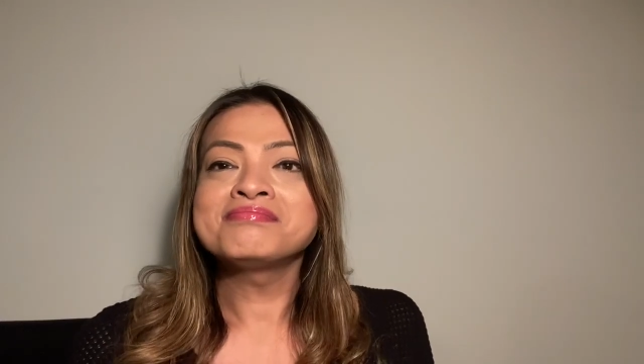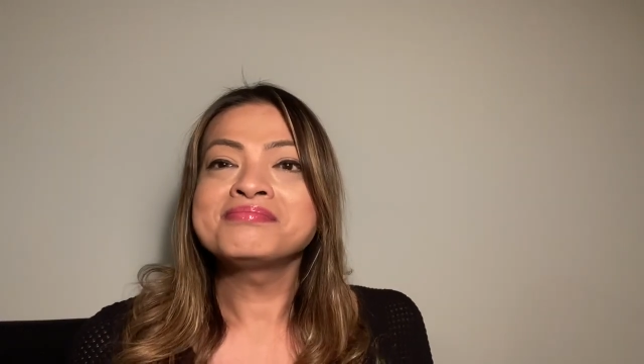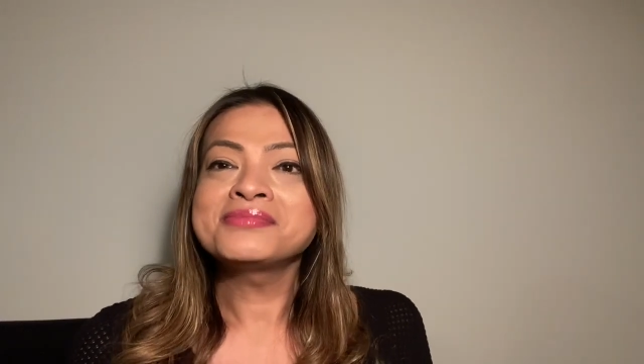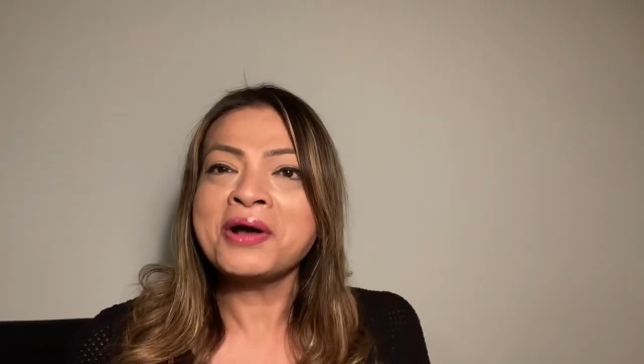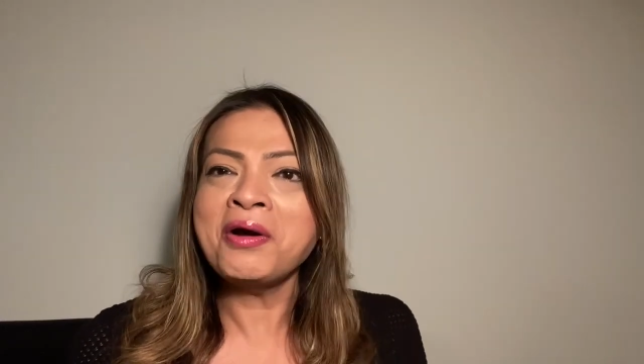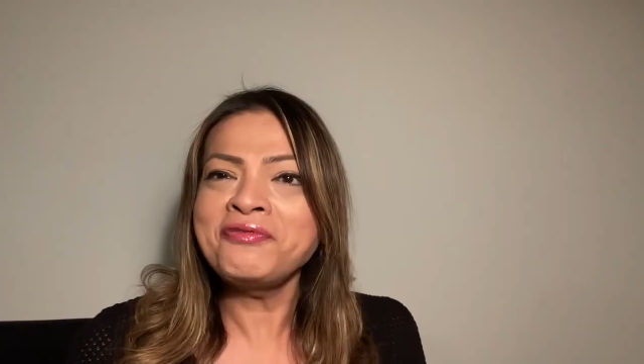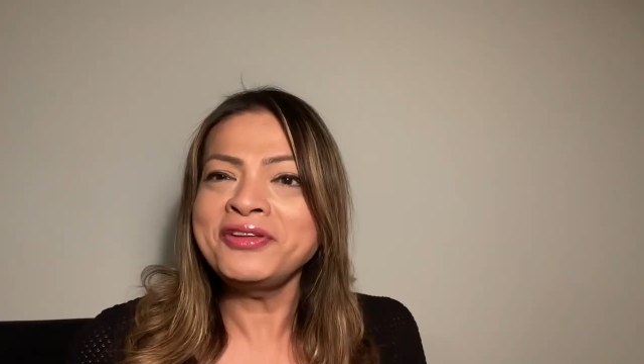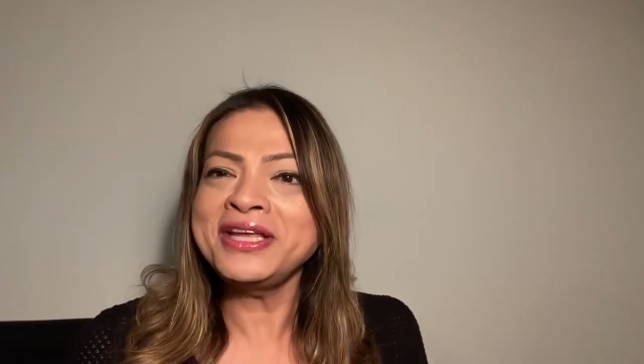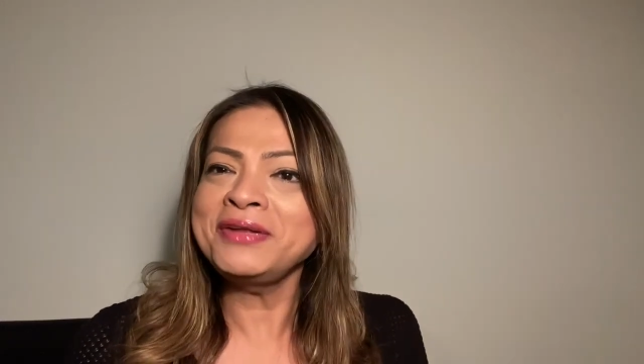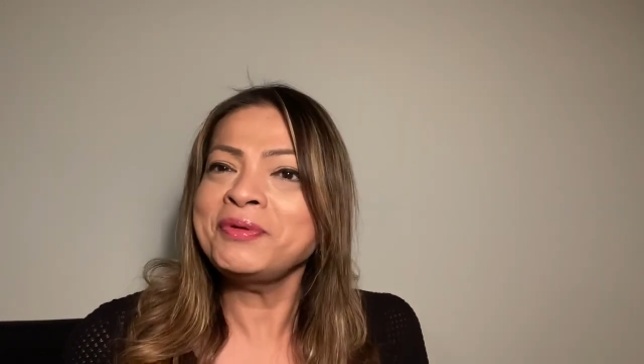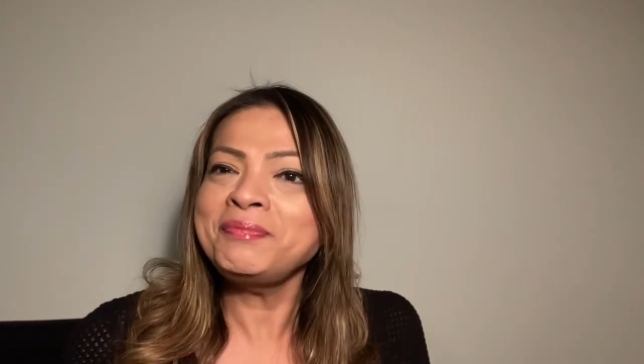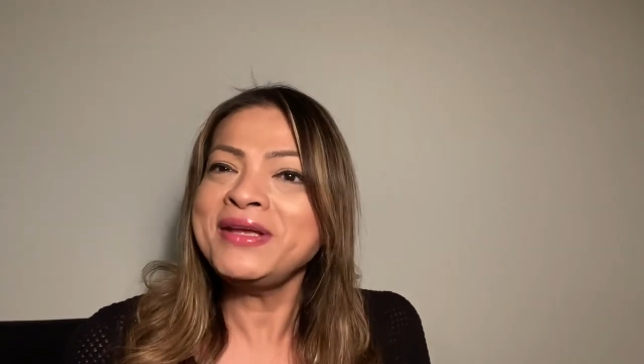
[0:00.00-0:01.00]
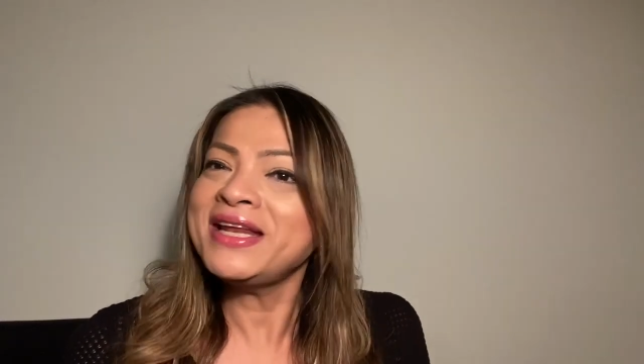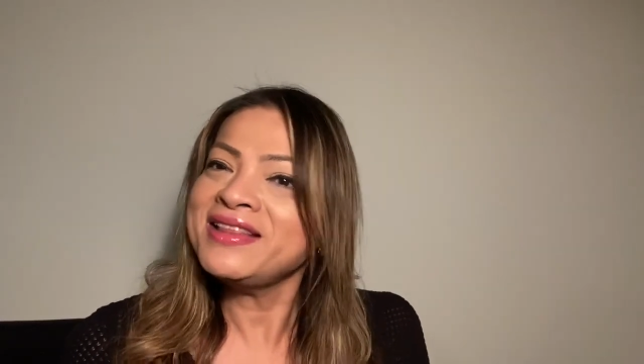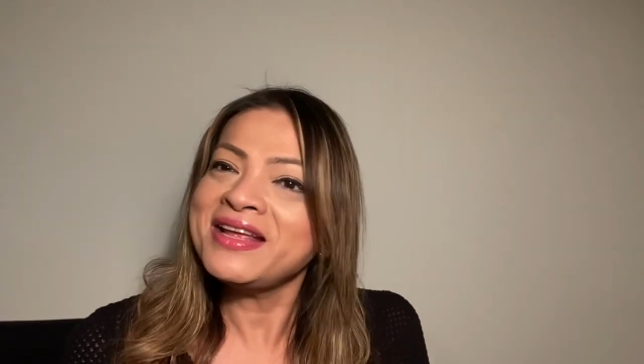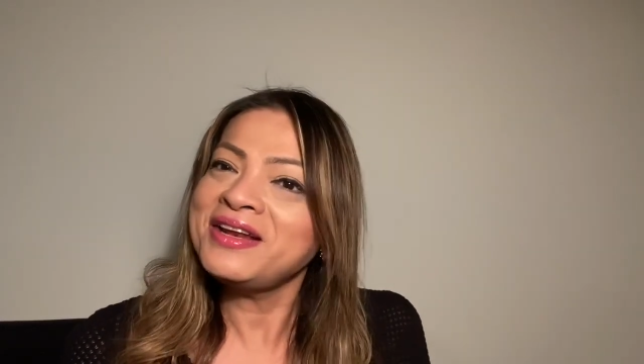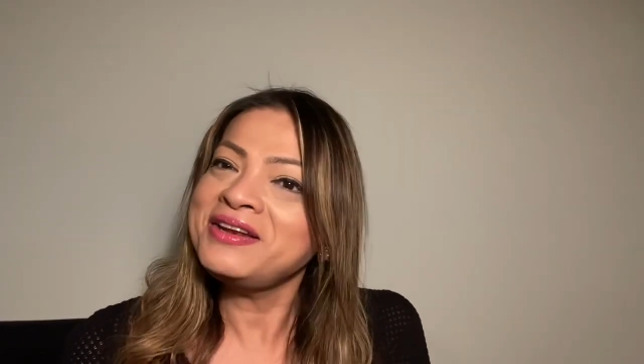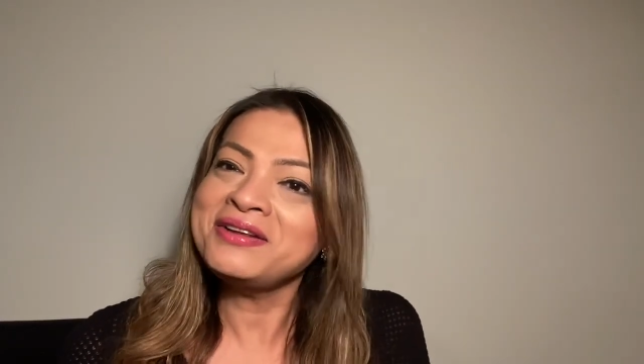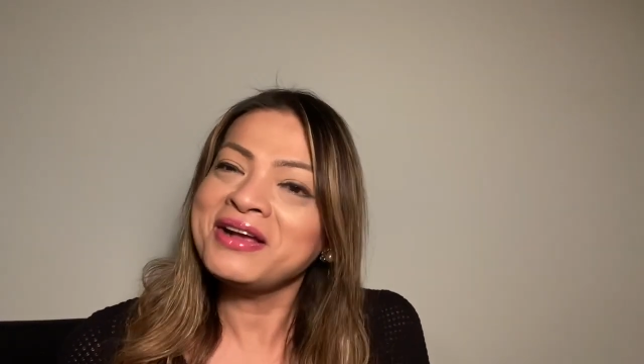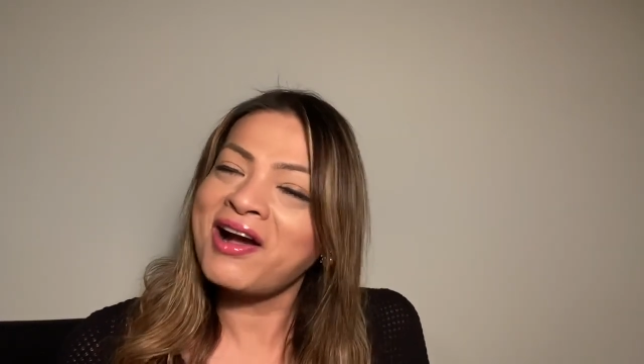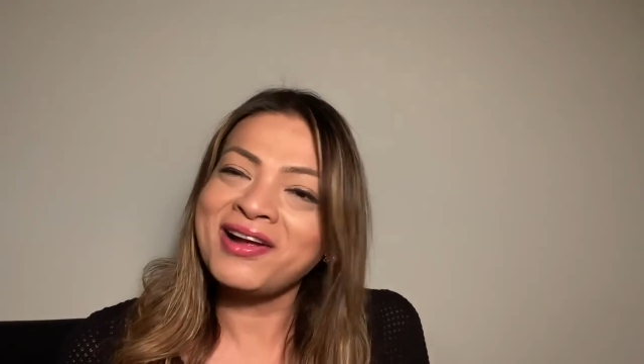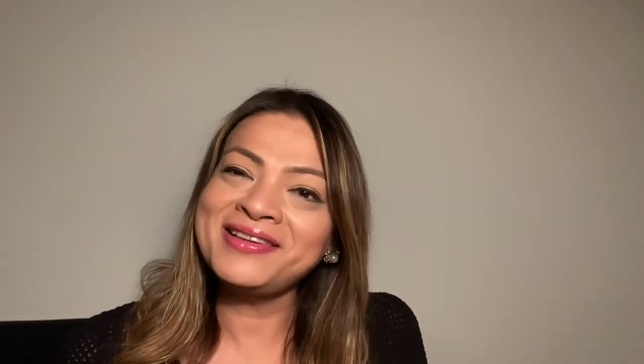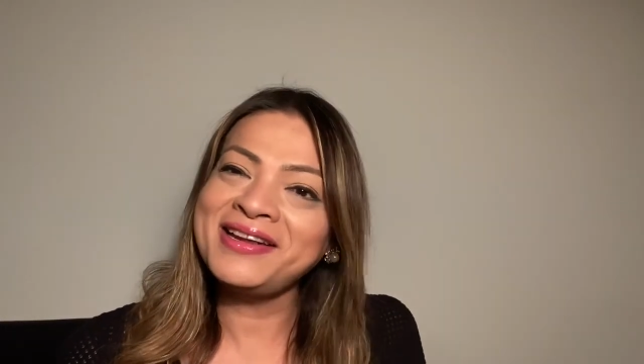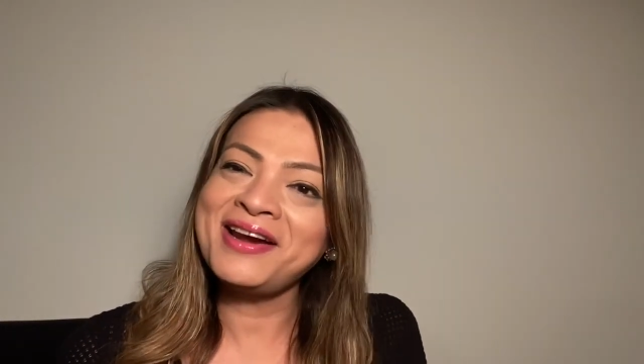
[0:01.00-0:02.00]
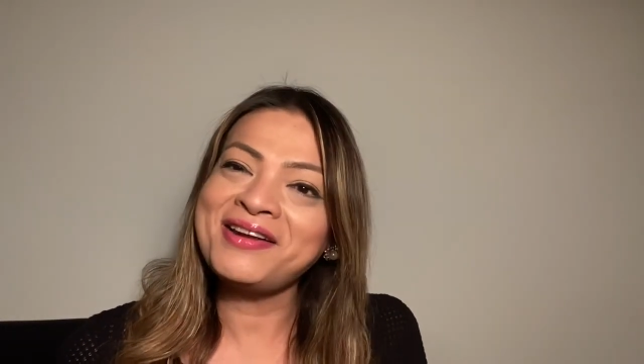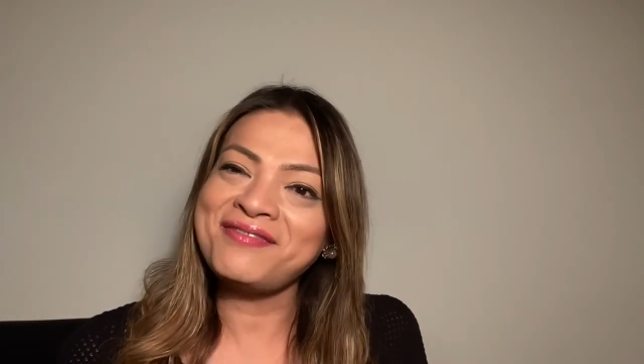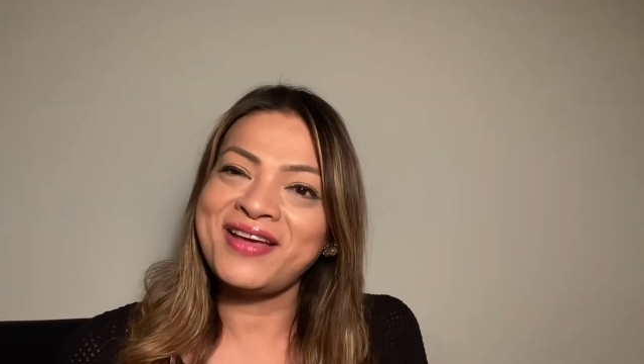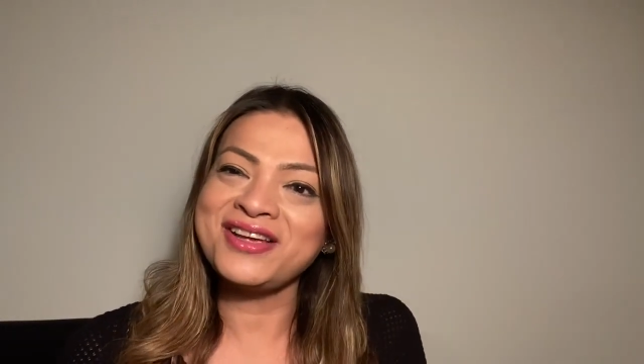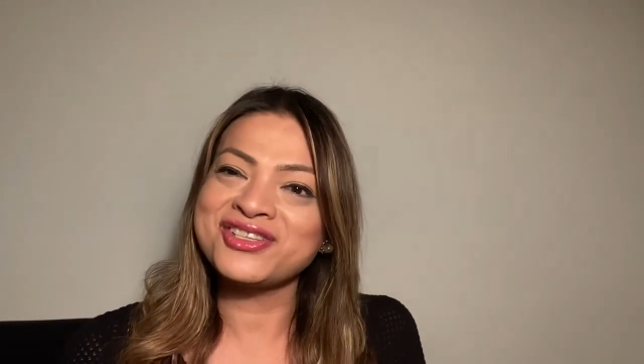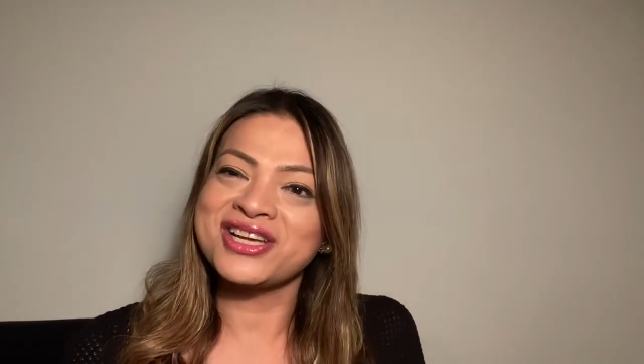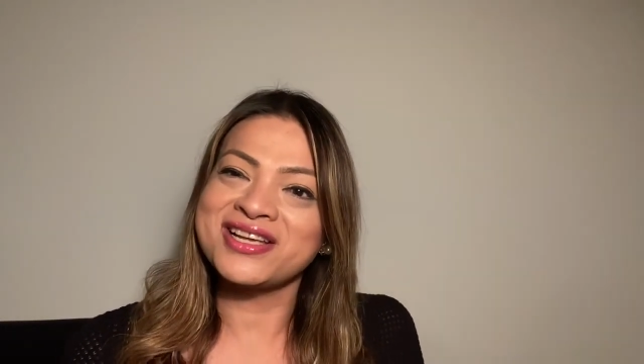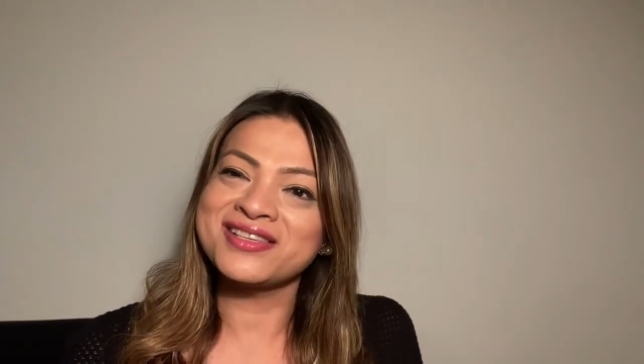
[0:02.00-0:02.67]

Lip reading: hopefully it will be like that in the continent of Asia.